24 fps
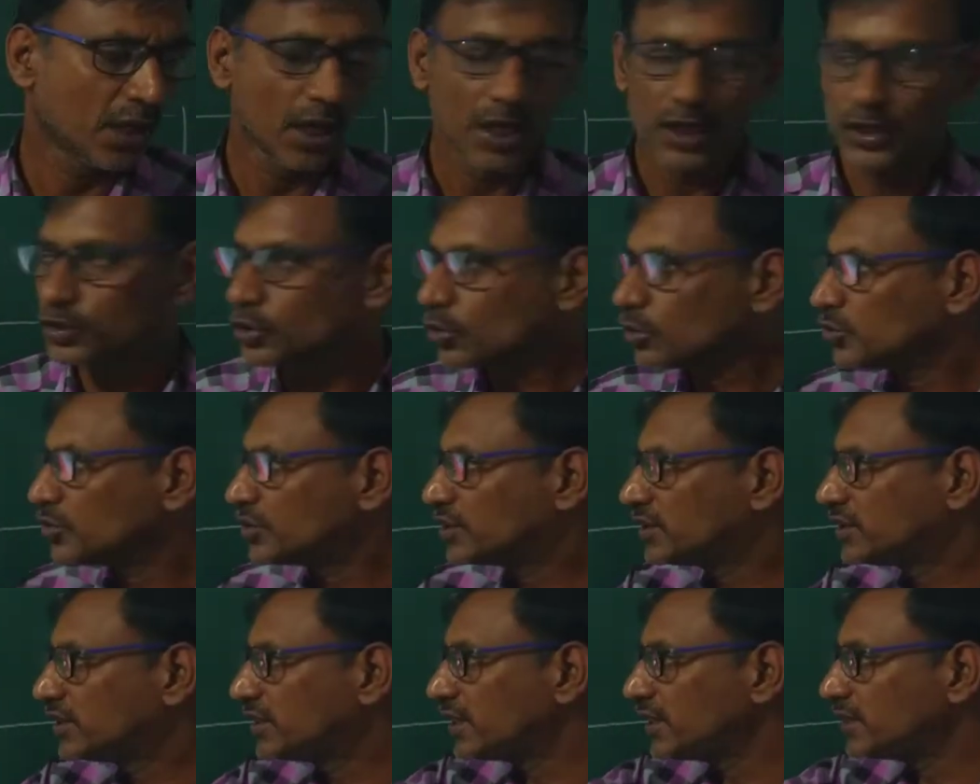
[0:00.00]
So
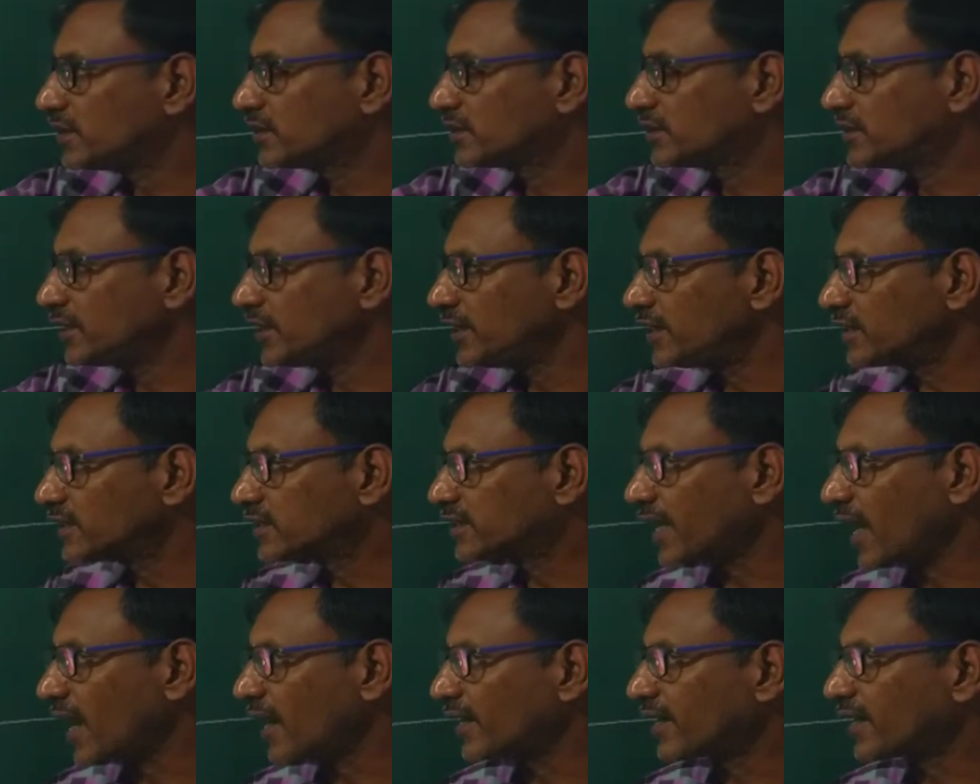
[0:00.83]
this
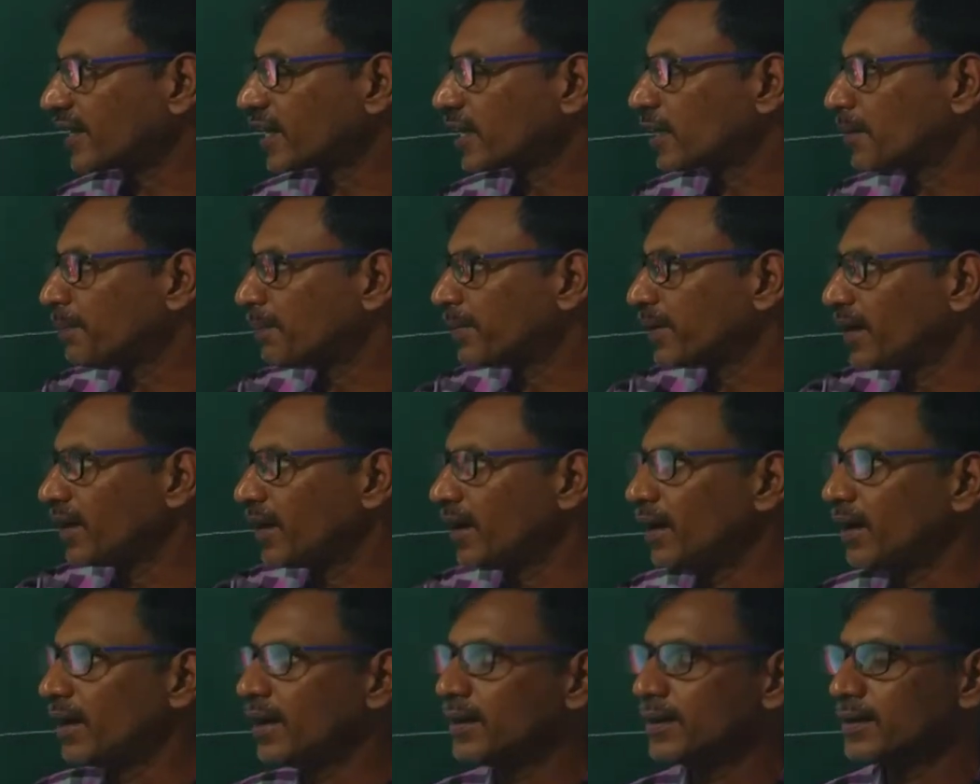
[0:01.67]
electric
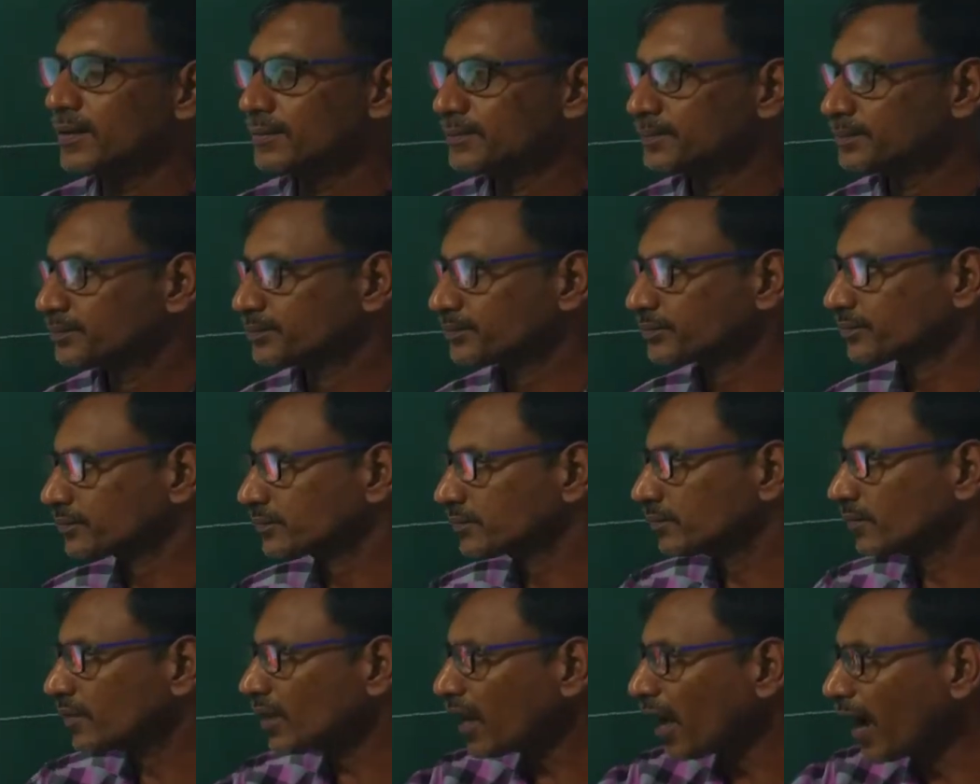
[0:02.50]
field
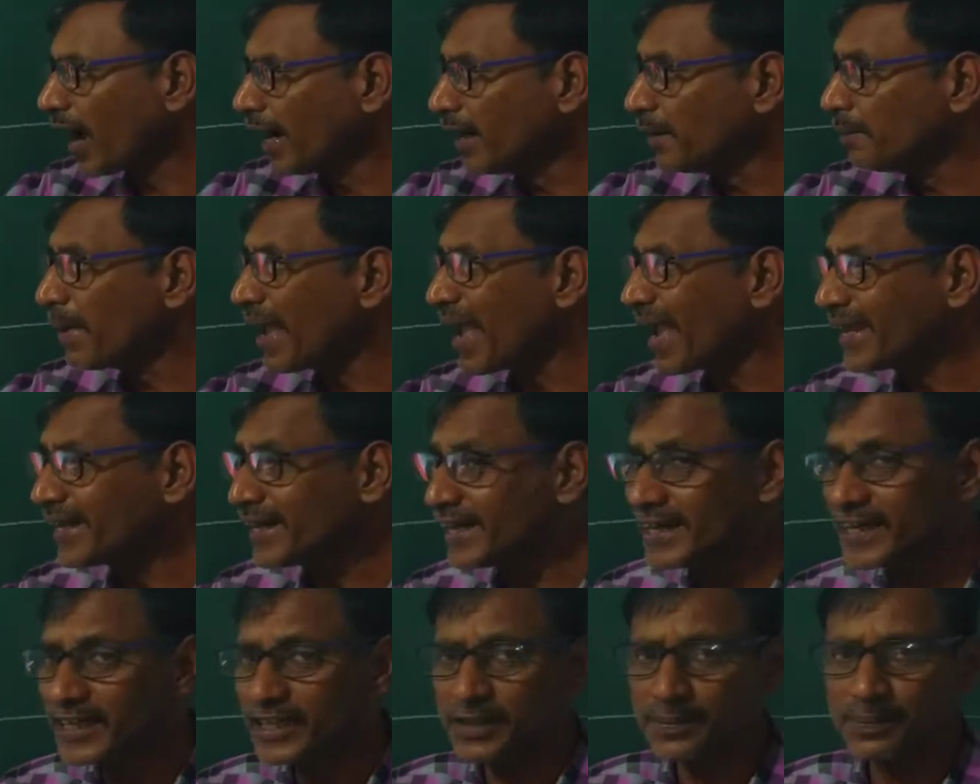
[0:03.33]
and
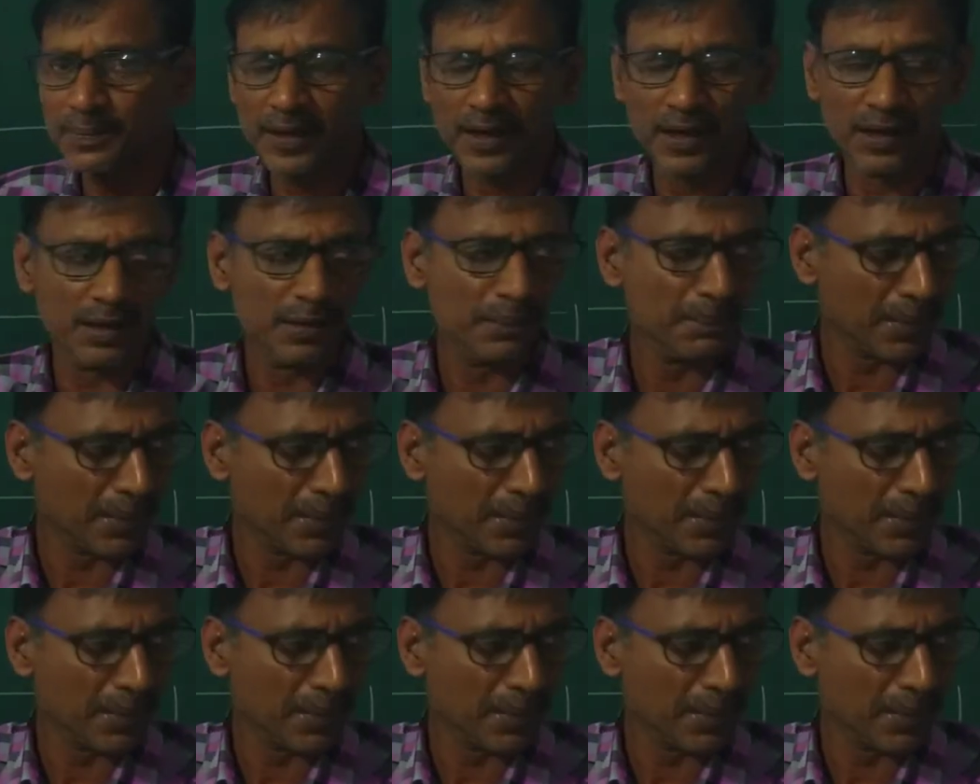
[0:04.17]
magnetic field